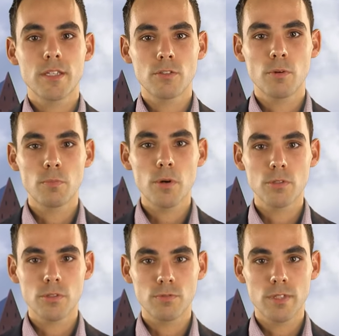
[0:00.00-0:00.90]
is
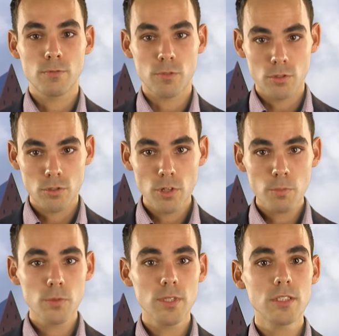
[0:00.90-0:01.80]
composed of different
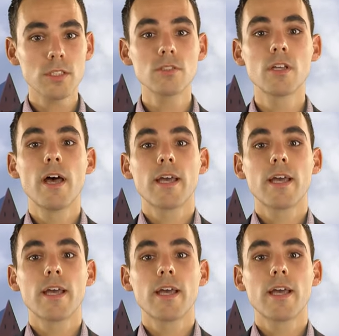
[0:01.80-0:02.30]
sub-regions